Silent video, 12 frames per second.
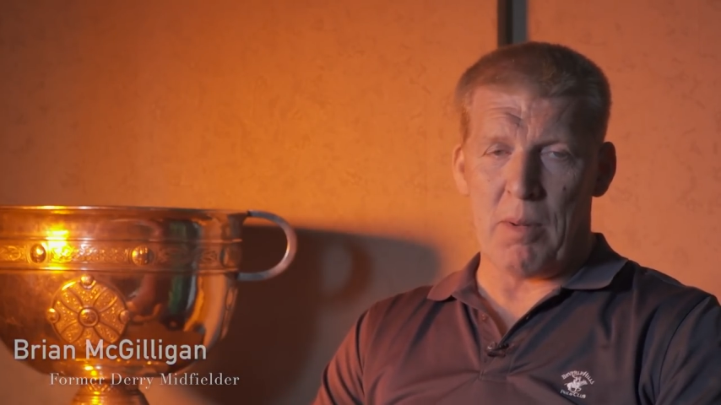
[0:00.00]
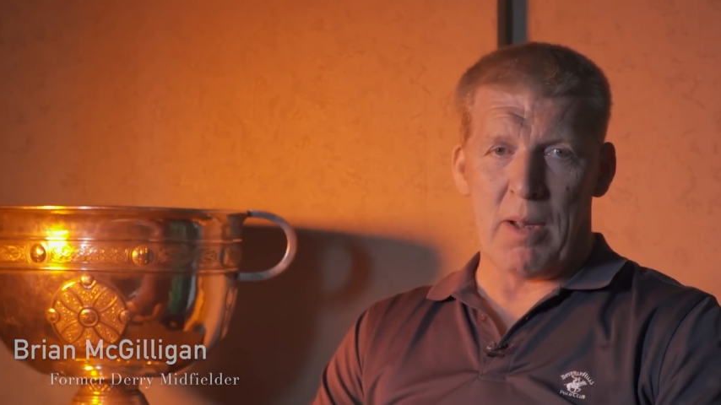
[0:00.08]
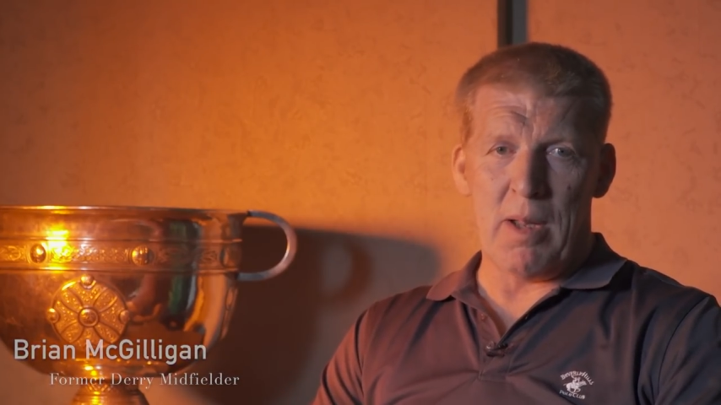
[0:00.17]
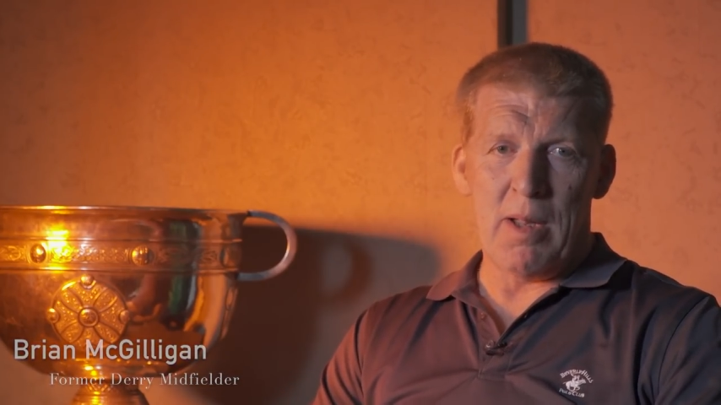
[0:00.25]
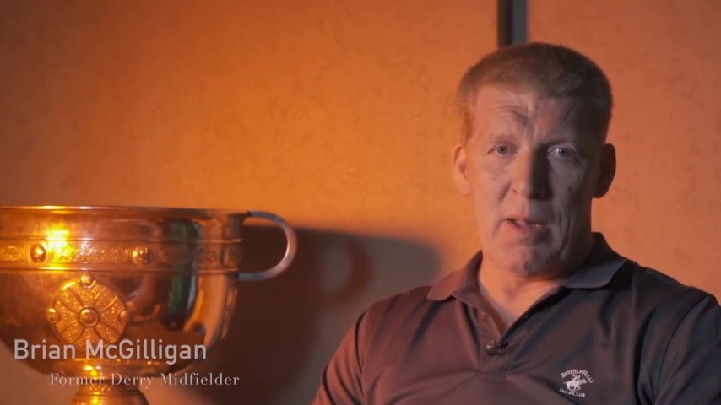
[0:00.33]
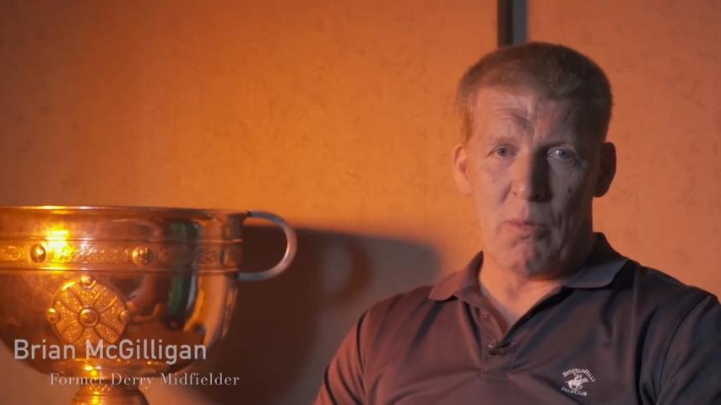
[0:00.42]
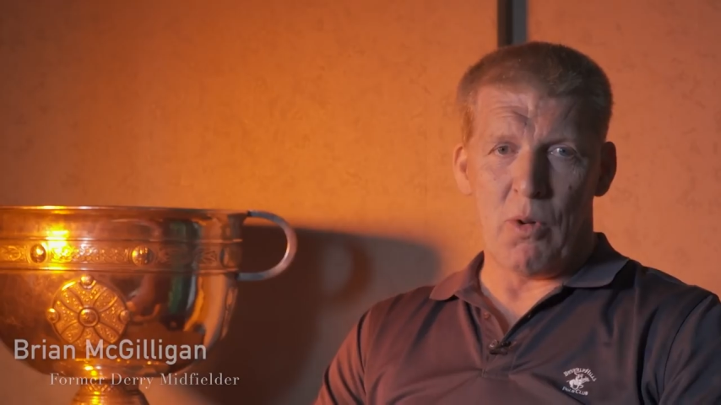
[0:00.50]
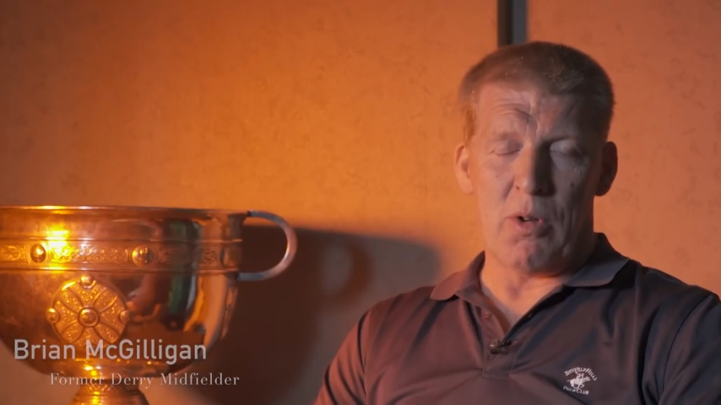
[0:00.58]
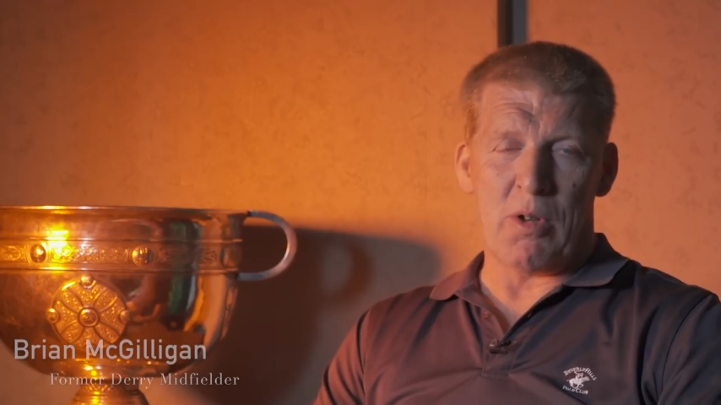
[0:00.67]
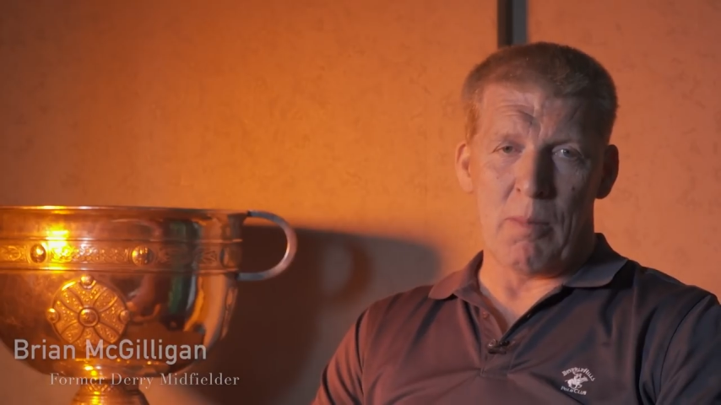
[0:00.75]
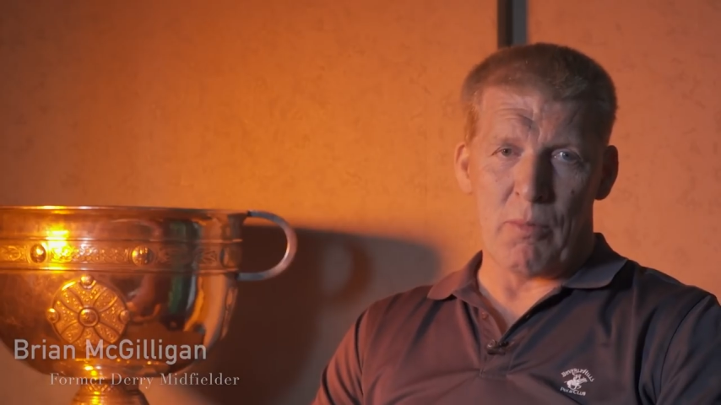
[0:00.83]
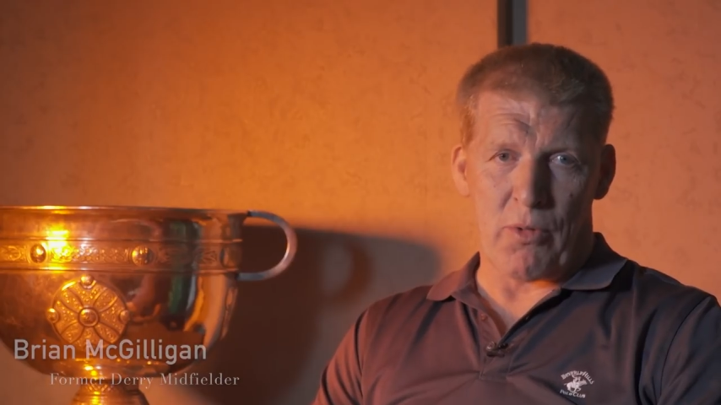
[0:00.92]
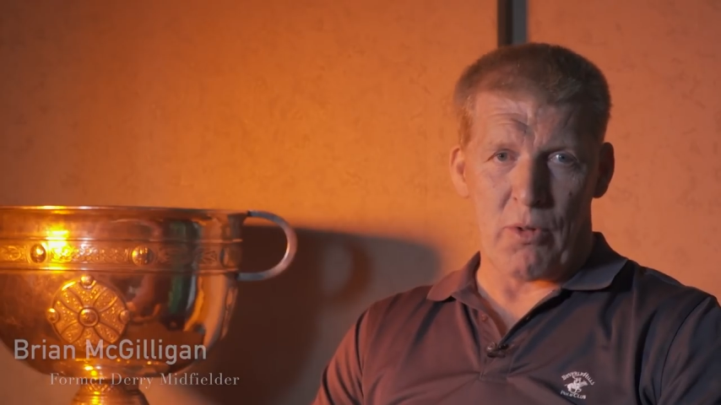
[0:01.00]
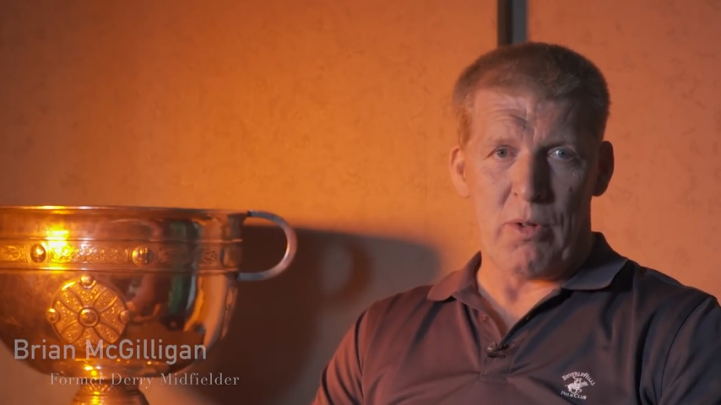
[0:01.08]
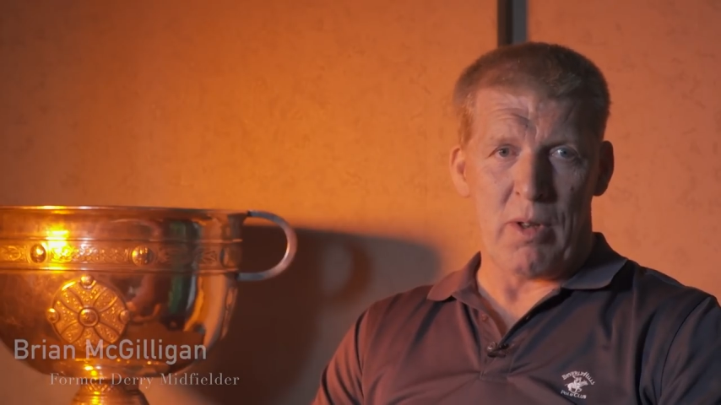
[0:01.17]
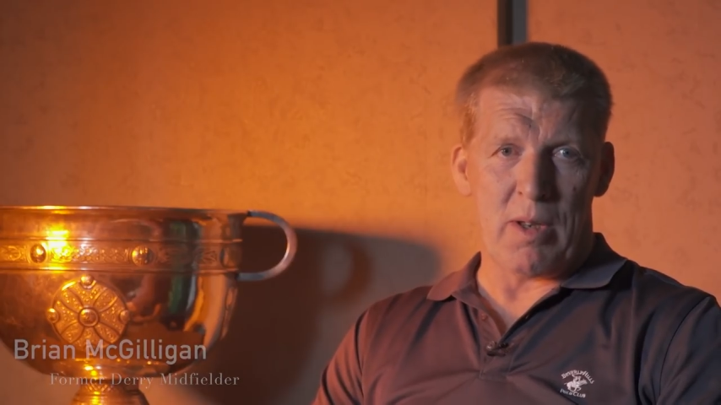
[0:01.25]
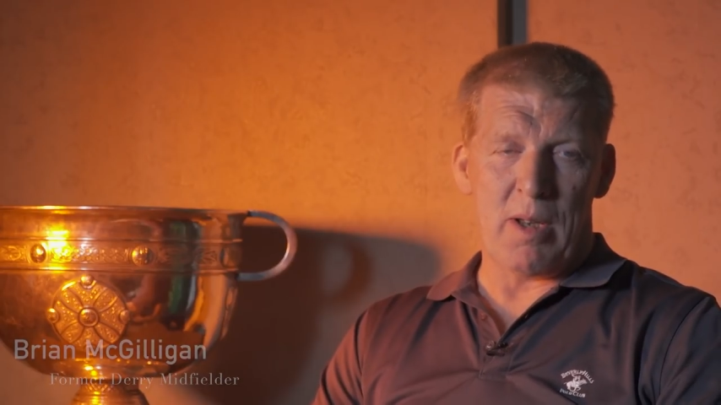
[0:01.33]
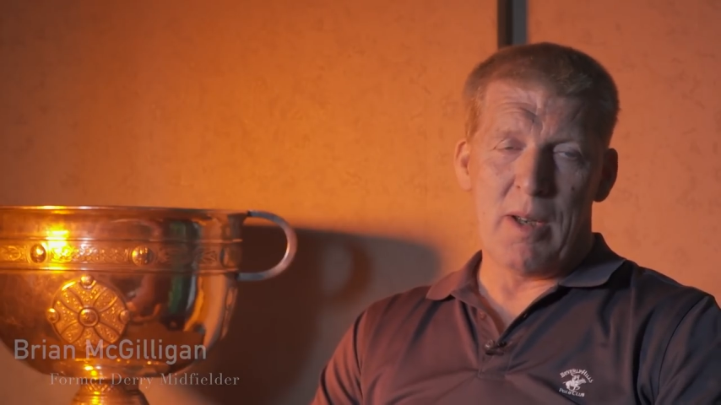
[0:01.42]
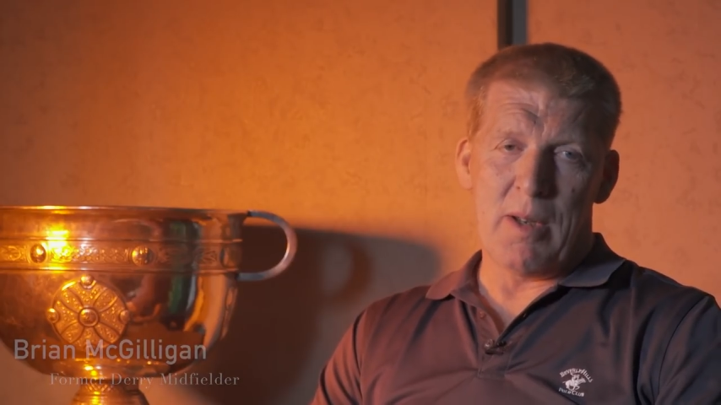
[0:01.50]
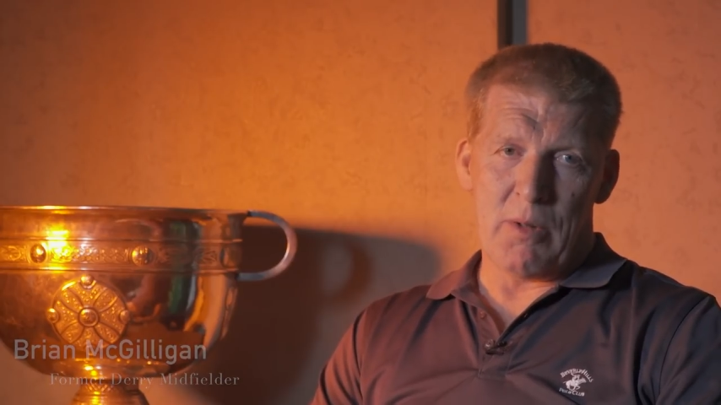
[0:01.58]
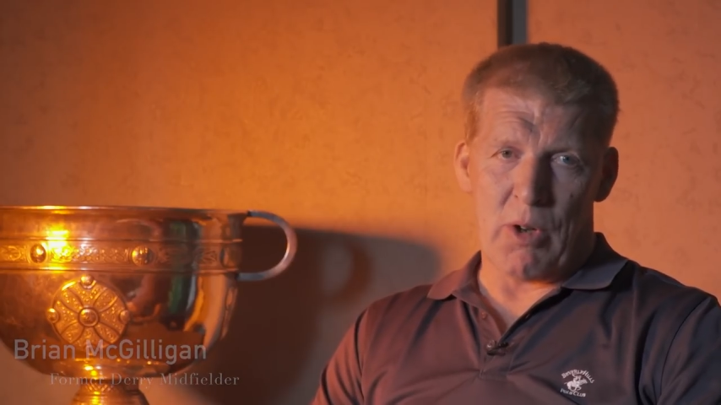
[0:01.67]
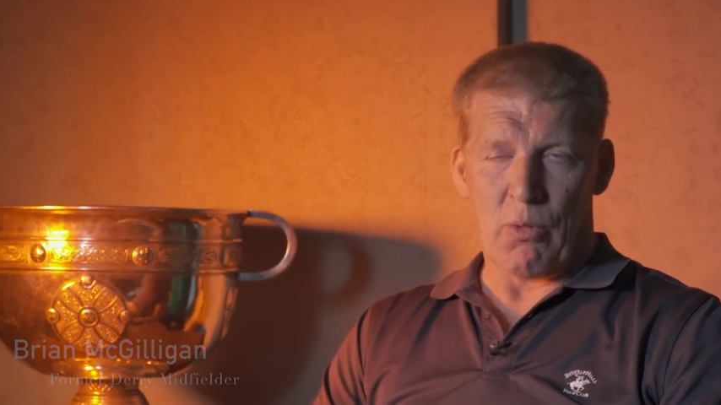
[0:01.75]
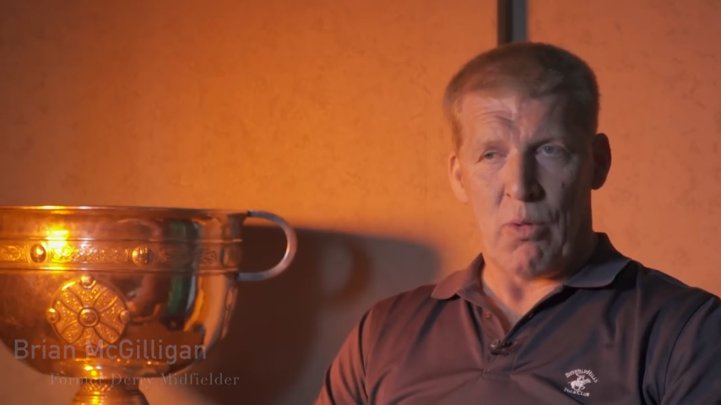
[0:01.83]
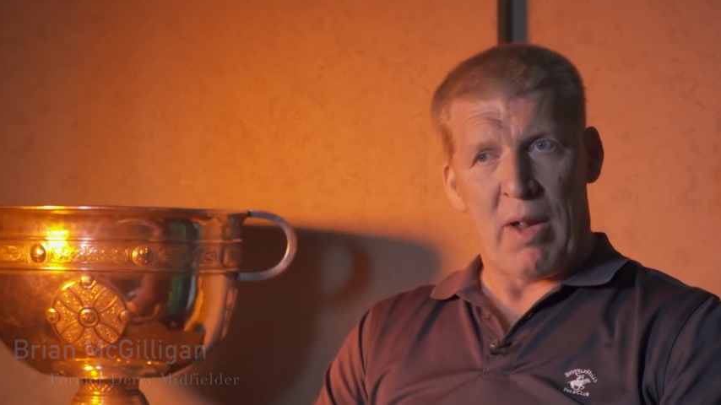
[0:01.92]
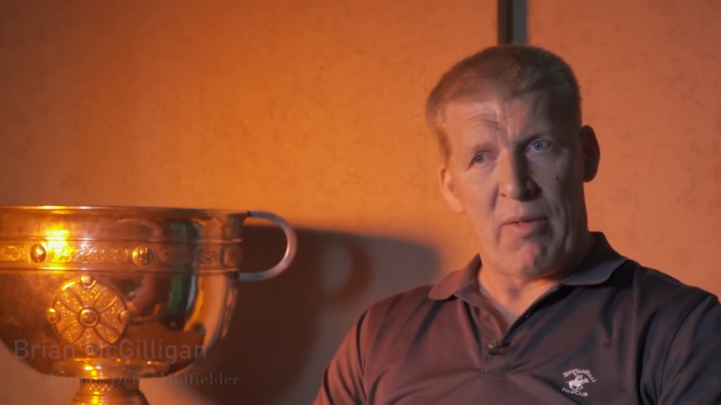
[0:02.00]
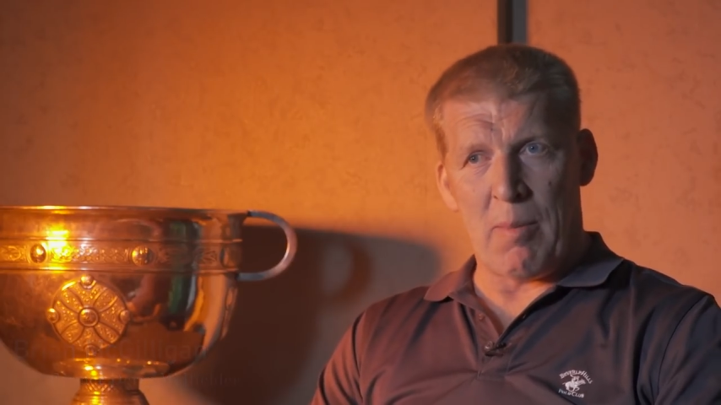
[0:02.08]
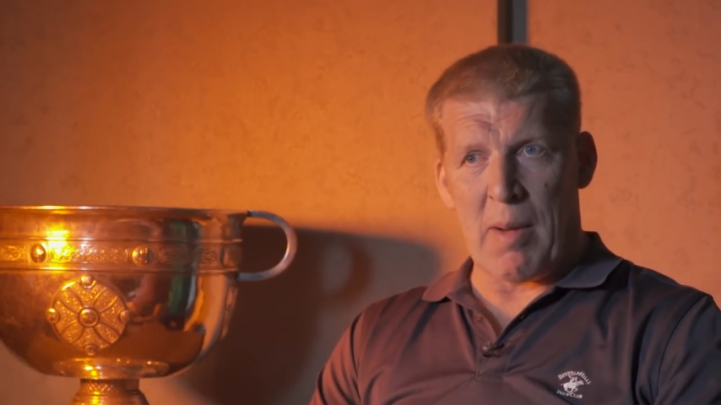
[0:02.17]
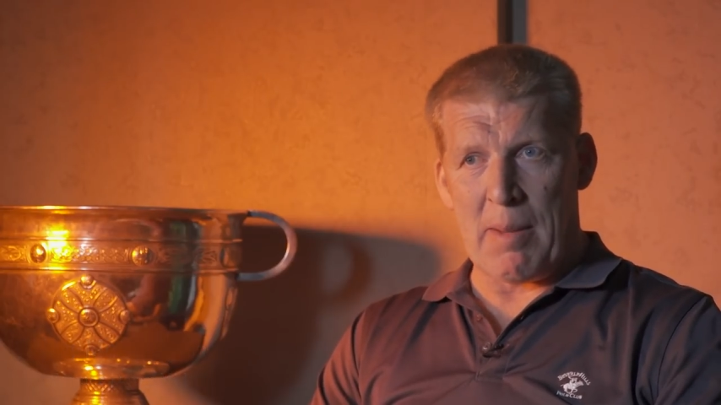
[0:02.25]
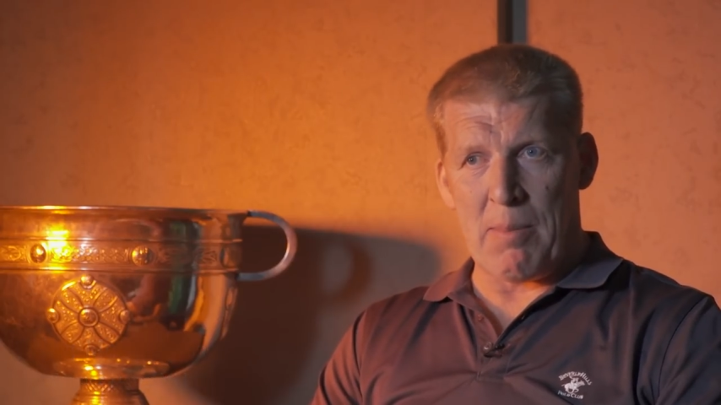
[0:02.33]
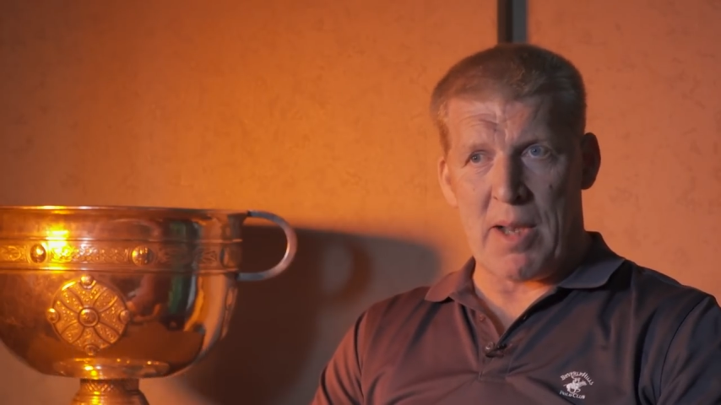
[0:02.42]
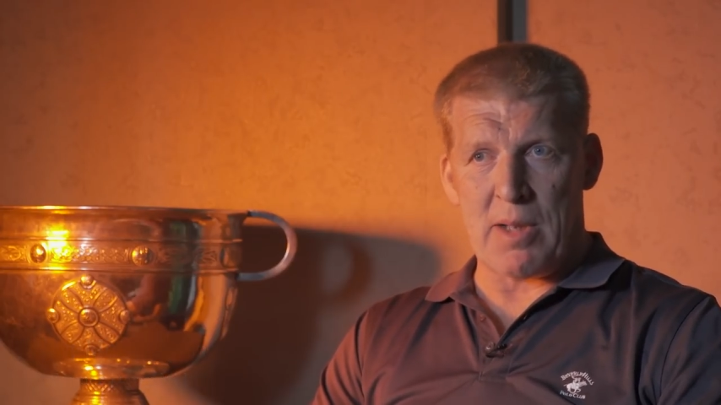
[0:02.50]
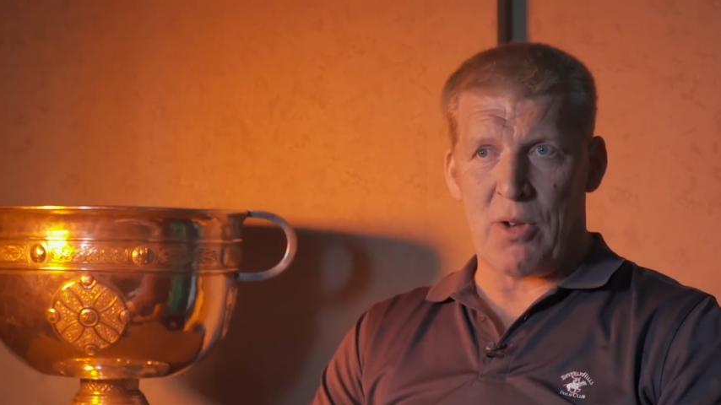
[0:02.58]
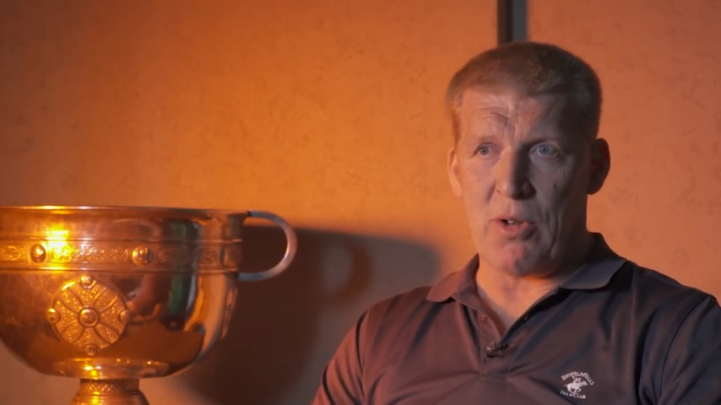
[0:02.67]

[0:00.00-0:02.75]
and the word came through that you're going to have to bypass